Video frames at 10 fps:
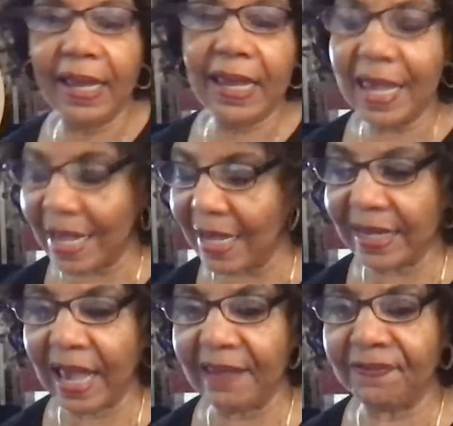he
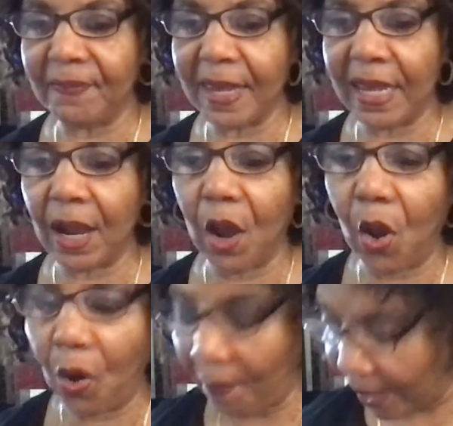gave me a
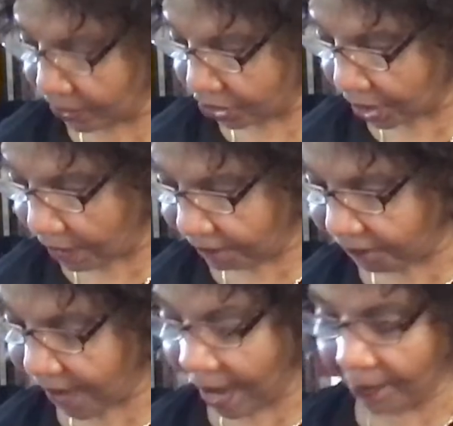whole bunch of
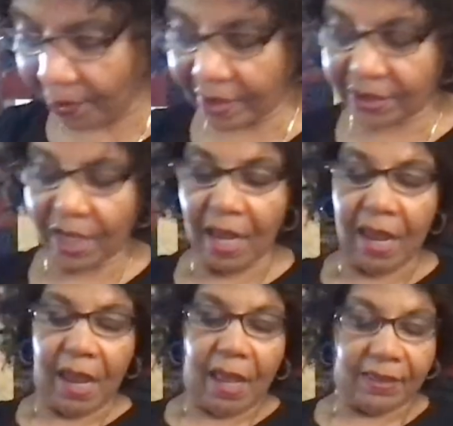fabrics
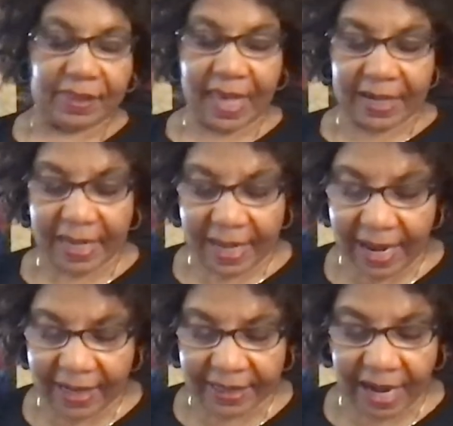that he
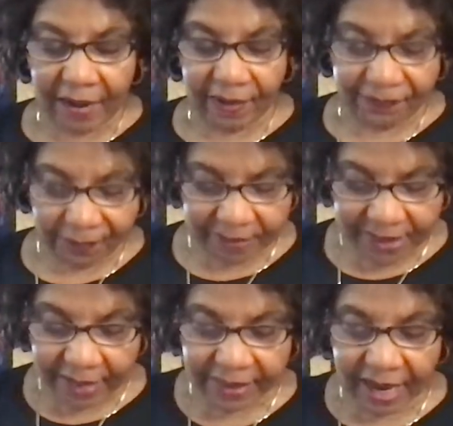hand carried from
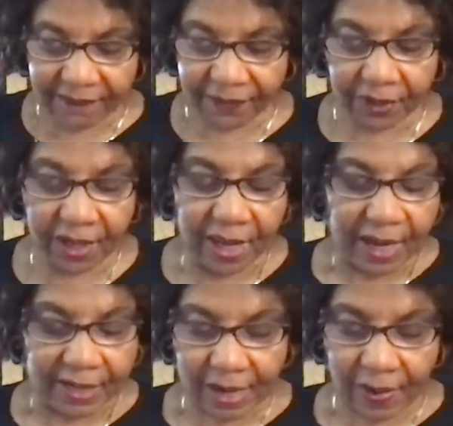South Africa.
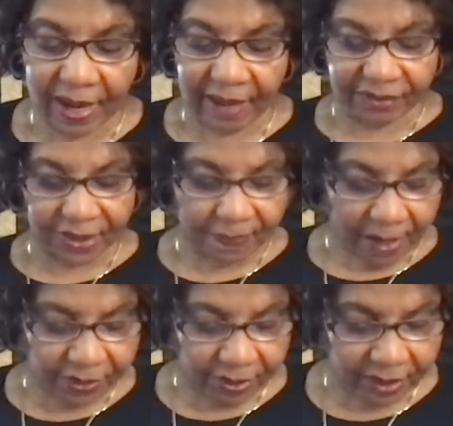Now I have some
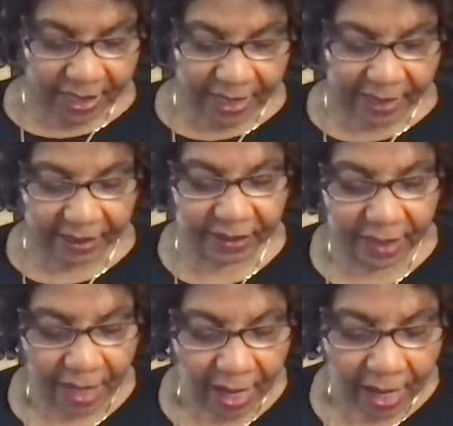other things.
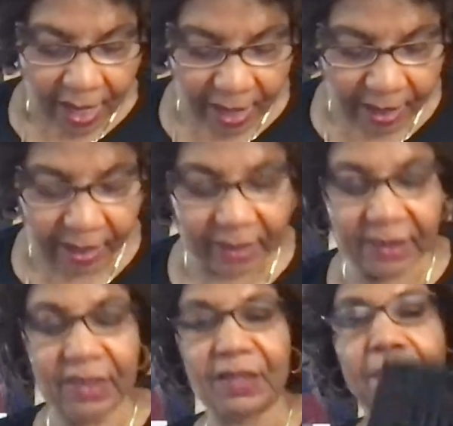
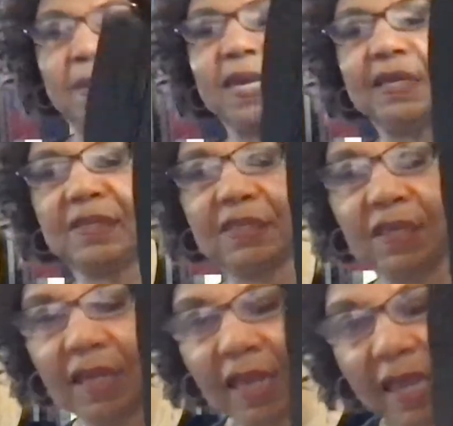This is a piece
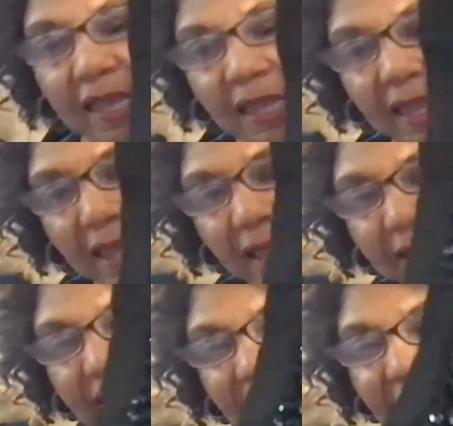
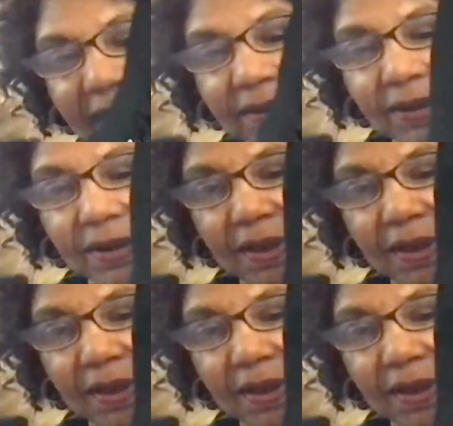that